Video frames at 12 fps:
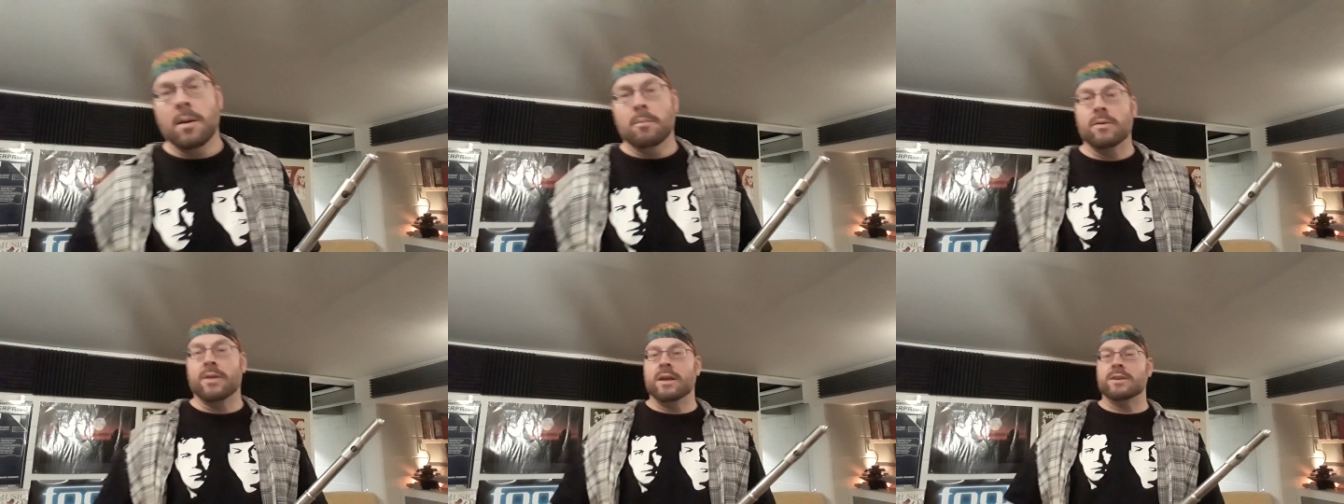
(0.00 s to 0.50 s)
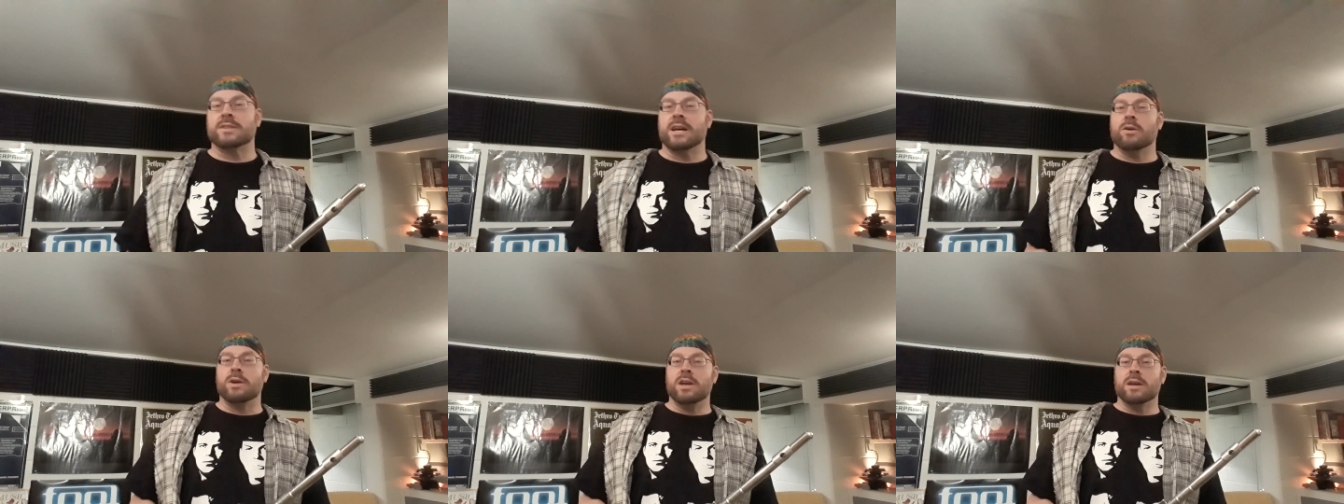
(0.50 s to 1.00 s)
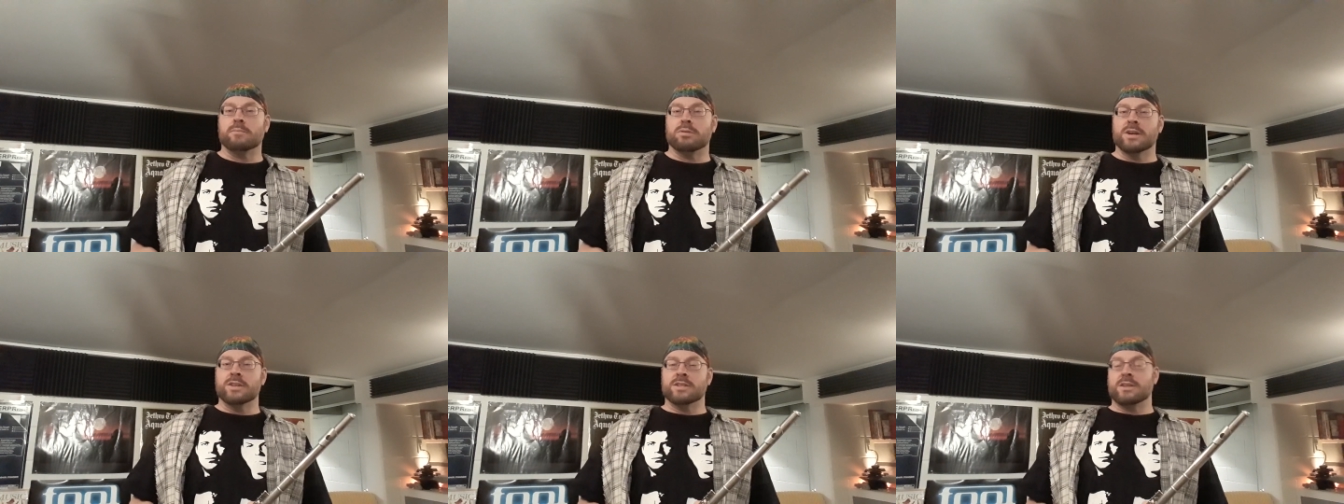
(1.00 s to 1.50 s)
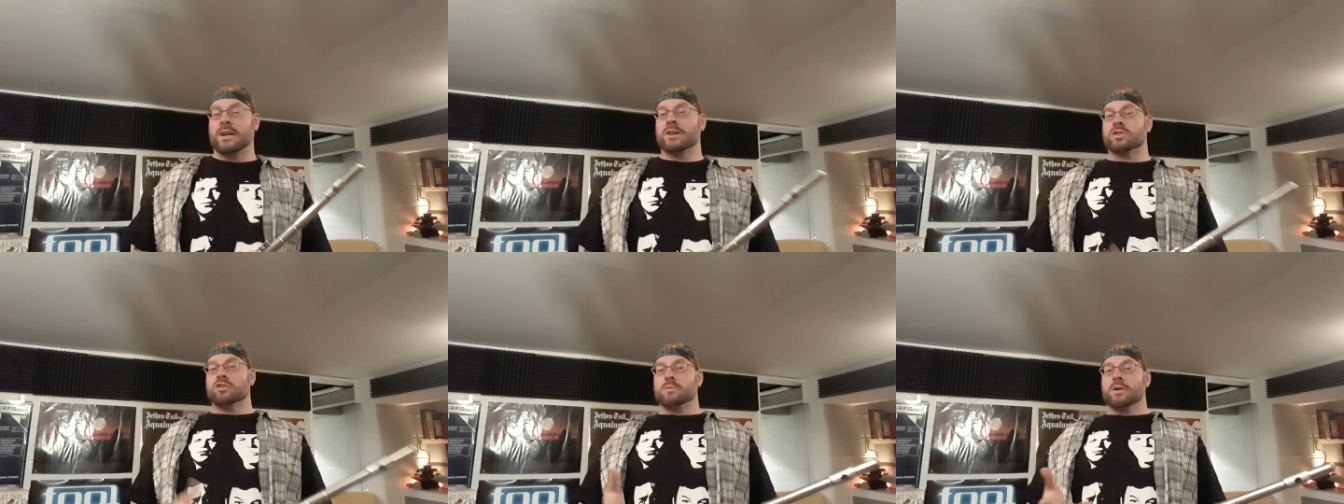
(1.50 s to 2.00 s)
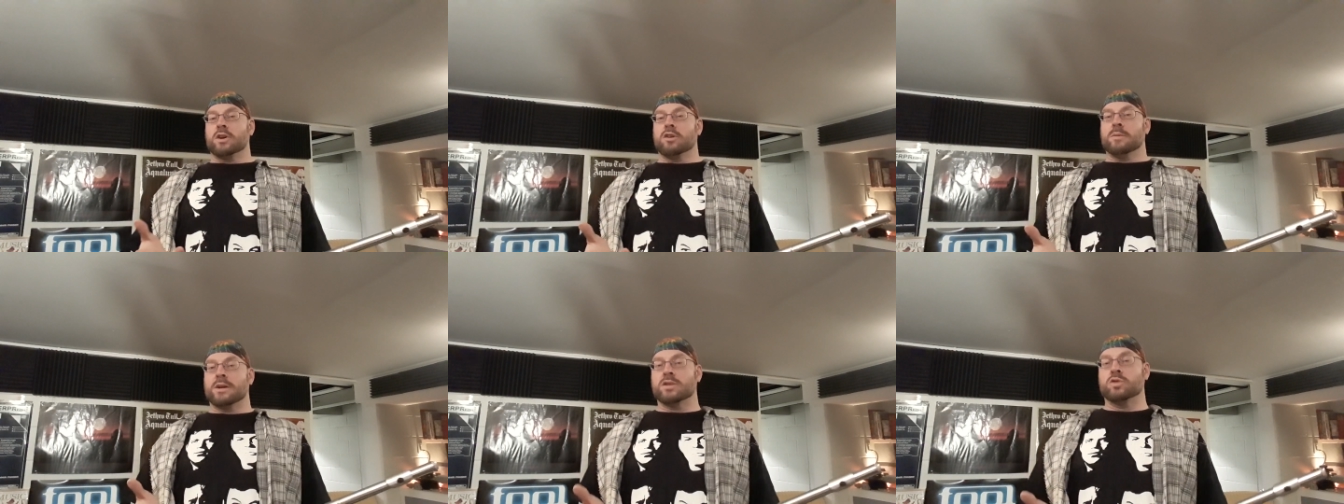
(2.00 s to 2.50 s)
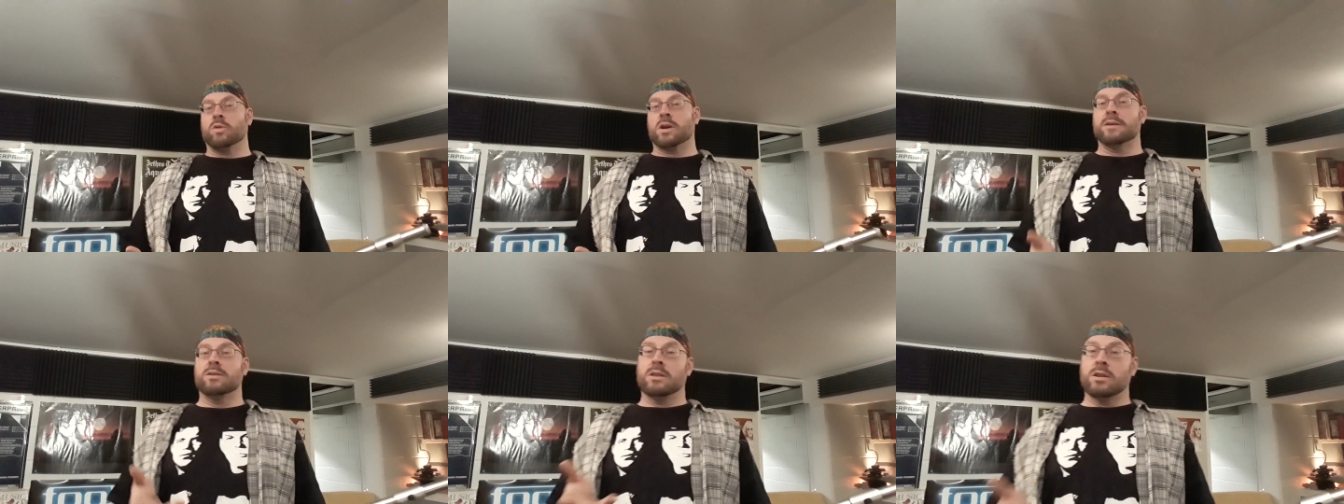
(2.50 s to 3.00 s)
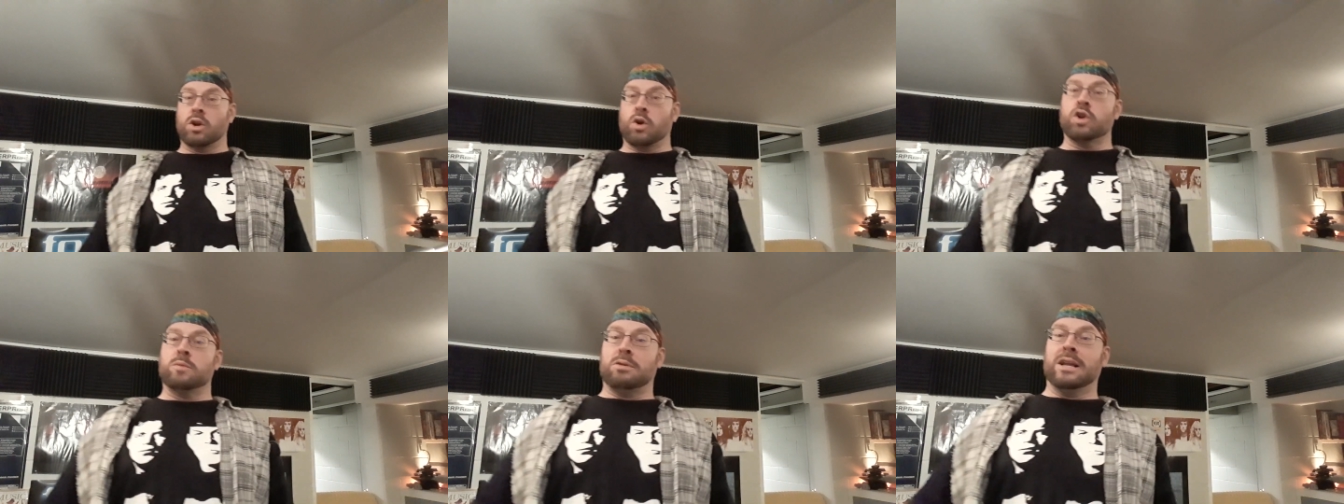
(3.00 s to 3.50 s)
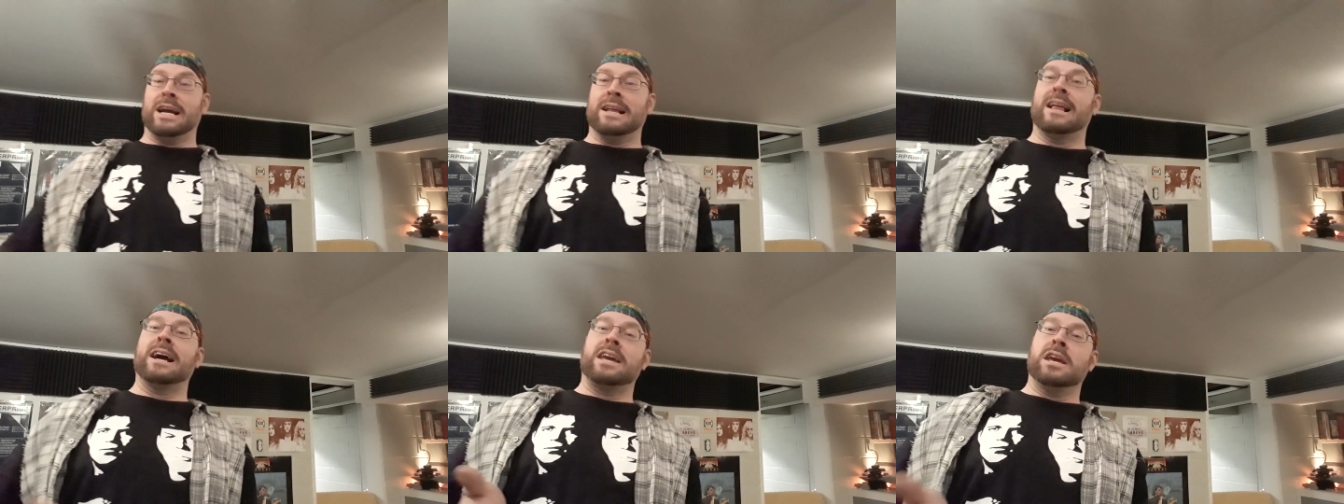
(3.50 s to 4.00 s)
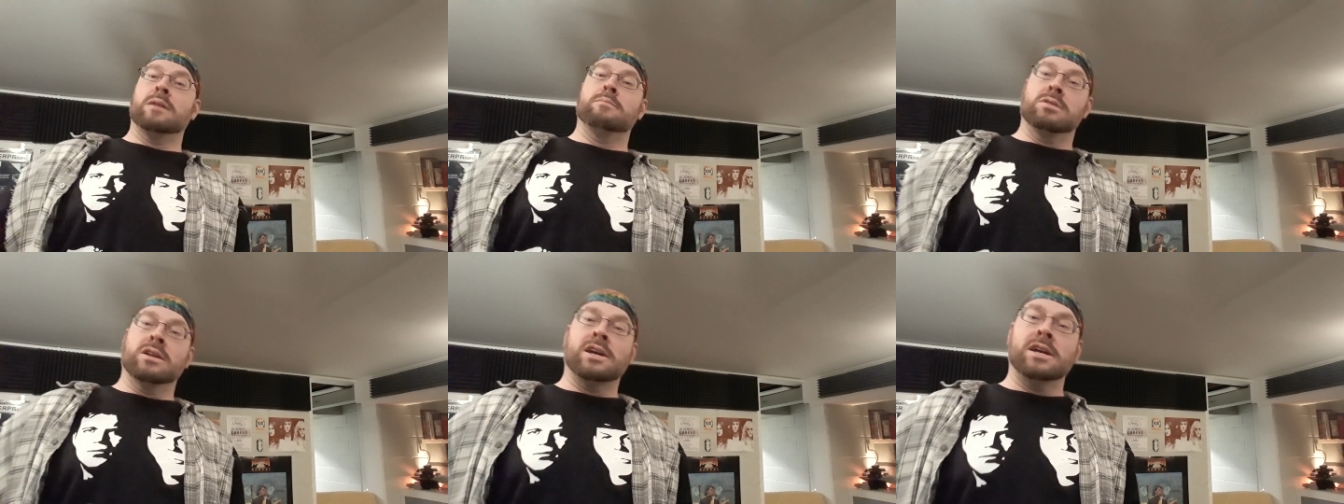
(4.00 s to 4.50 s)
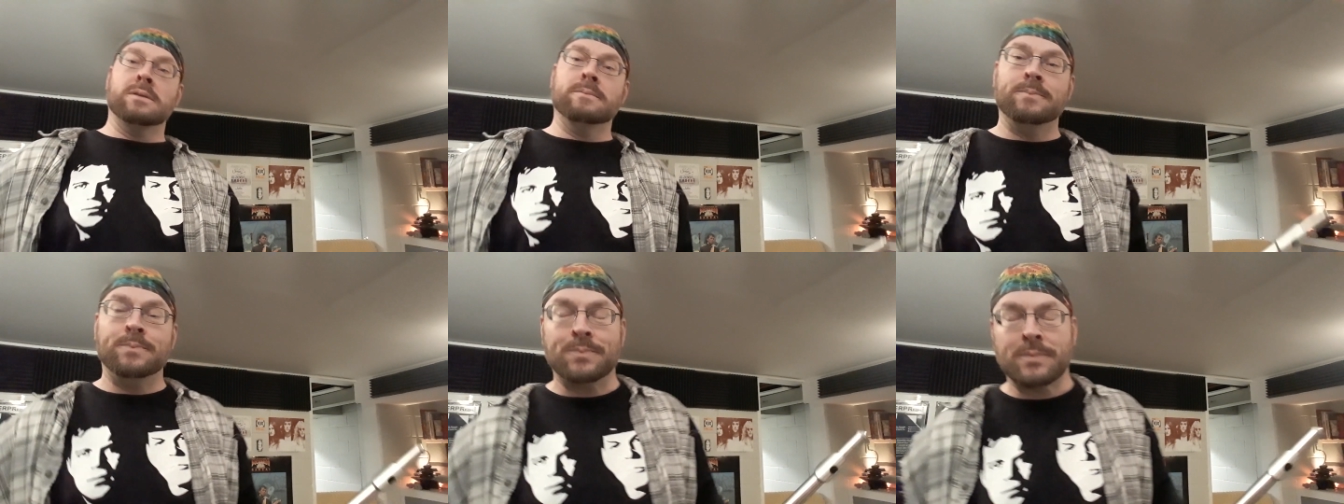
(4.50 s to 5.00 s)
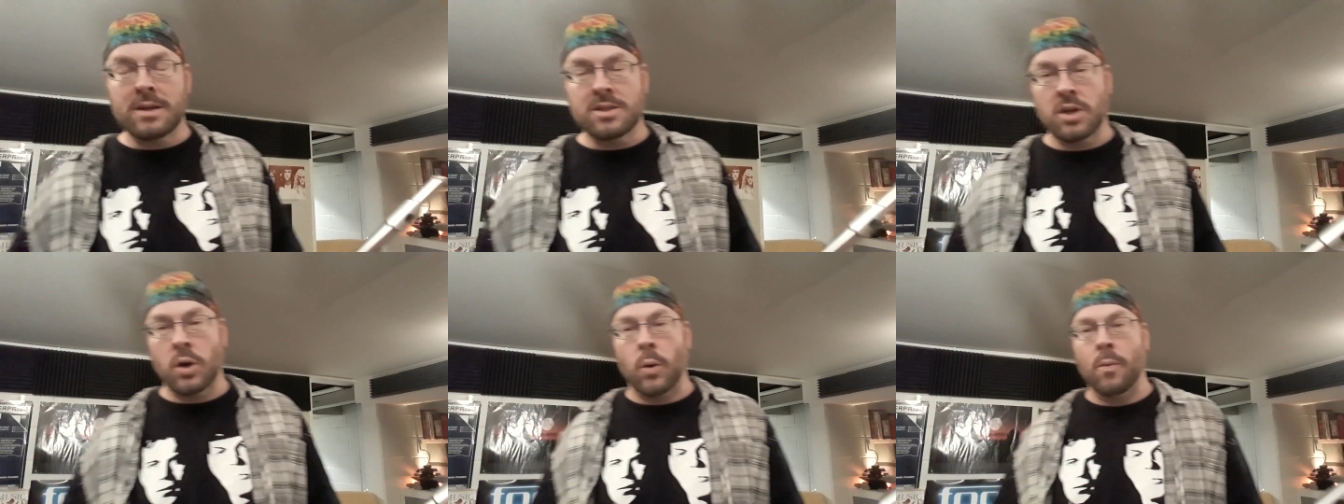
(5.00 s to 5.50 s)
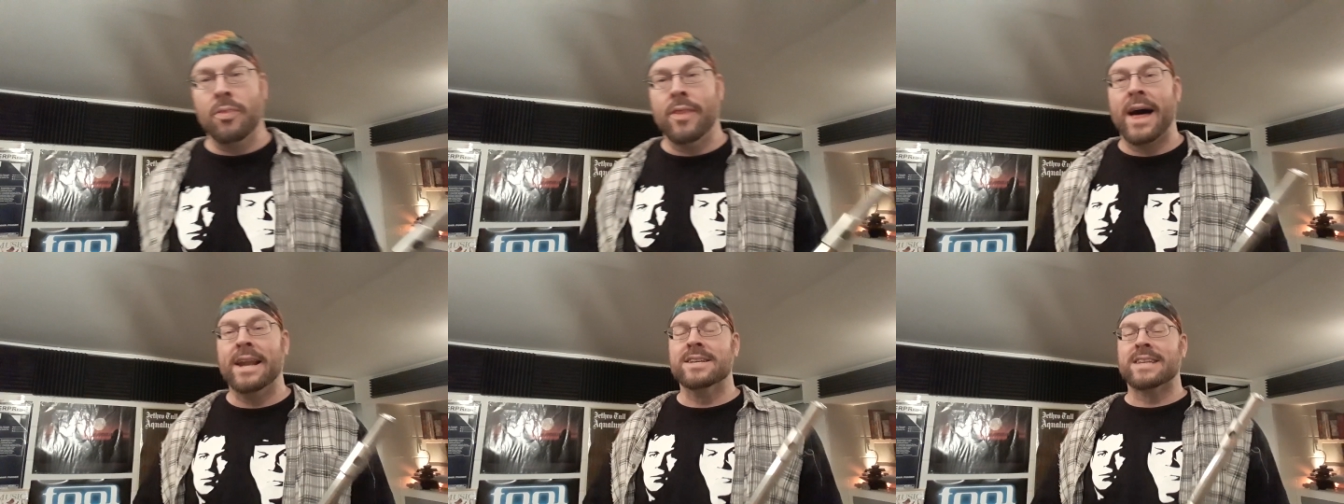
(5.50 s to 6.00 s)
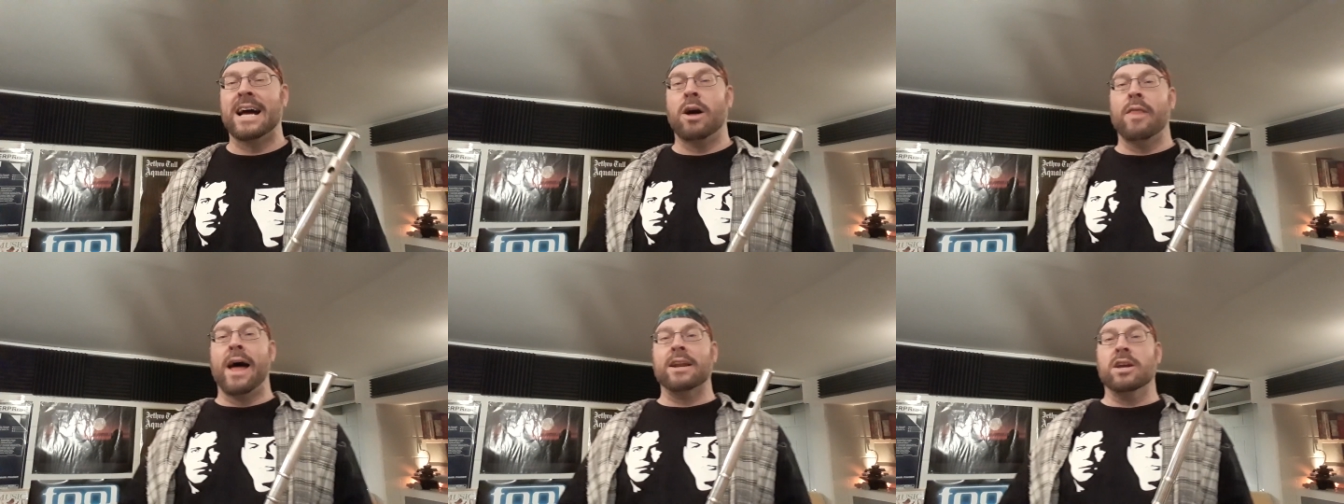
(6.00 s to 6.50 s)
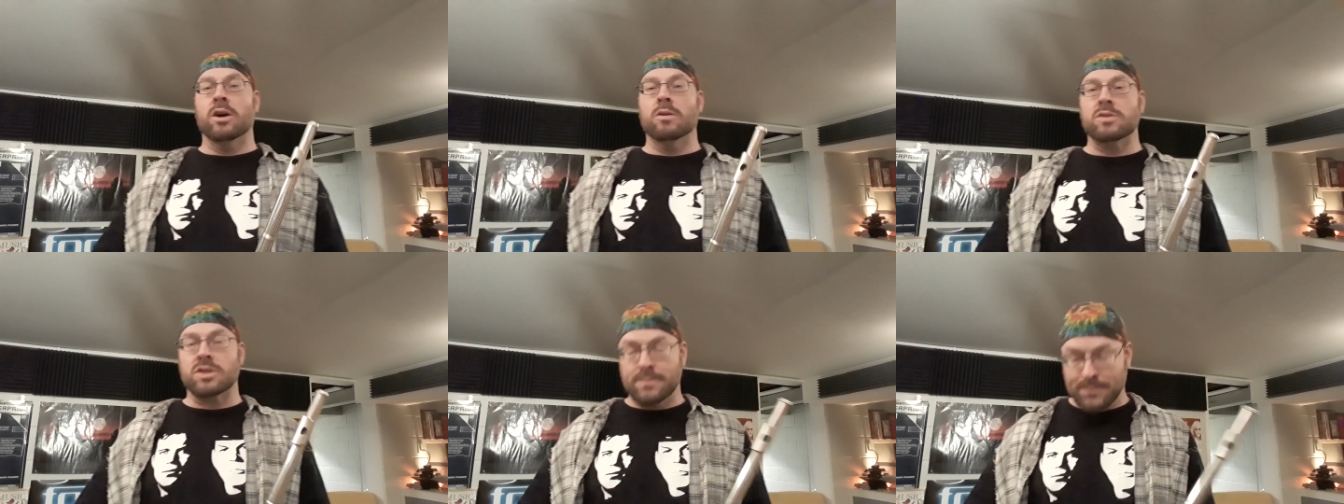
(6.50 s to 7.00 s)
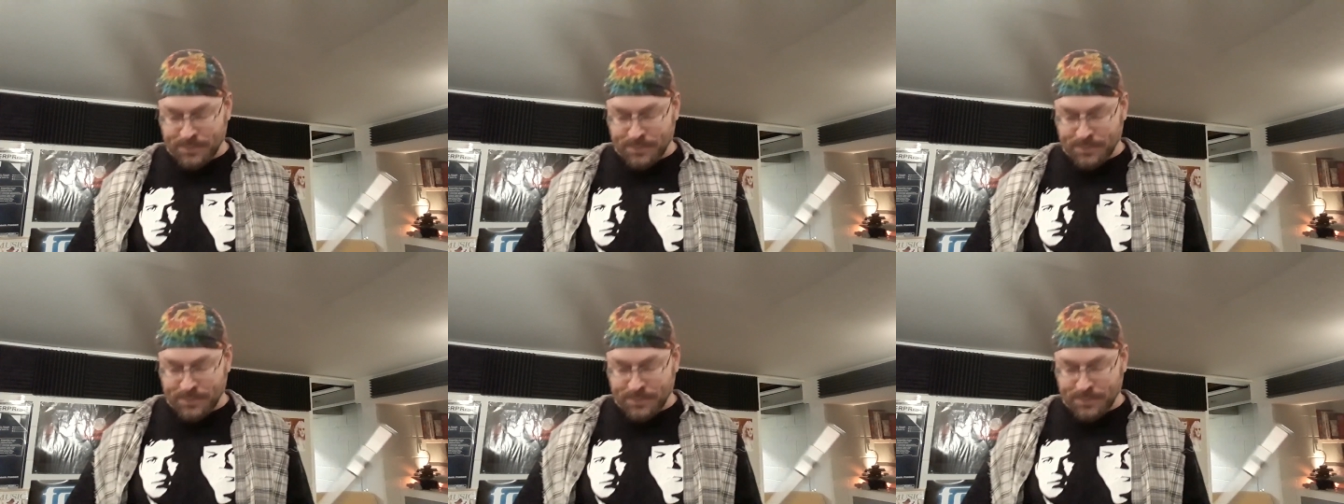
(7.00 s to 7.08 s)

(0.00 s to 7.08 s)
But that is how Ian plays it, and I assume you're here because you want to learn to play like Ian played. So that is how that goes.